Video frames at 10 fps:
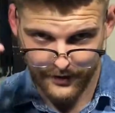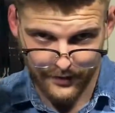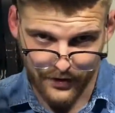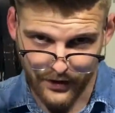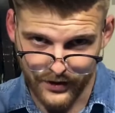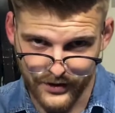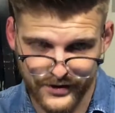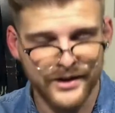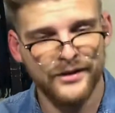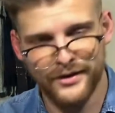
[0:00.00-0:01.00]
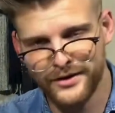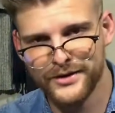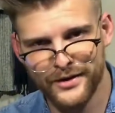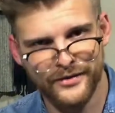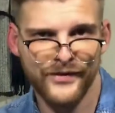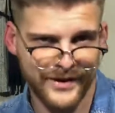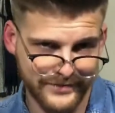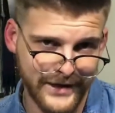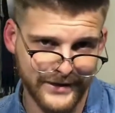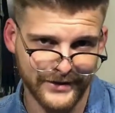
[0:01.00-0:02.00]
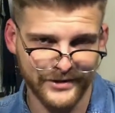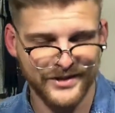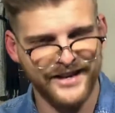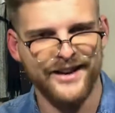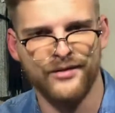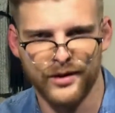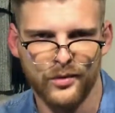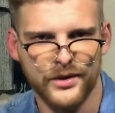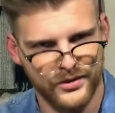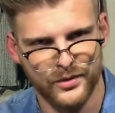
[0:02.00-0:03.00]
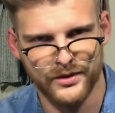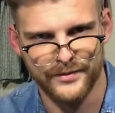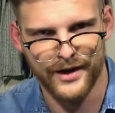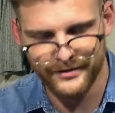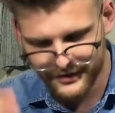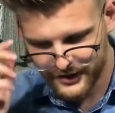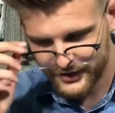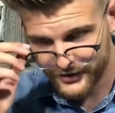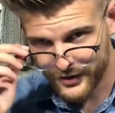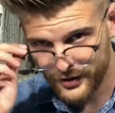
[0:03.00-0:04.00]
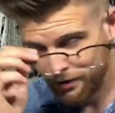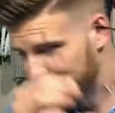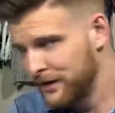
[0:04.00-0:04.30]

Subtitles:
because those are the fundamentals that everyone always talks about. So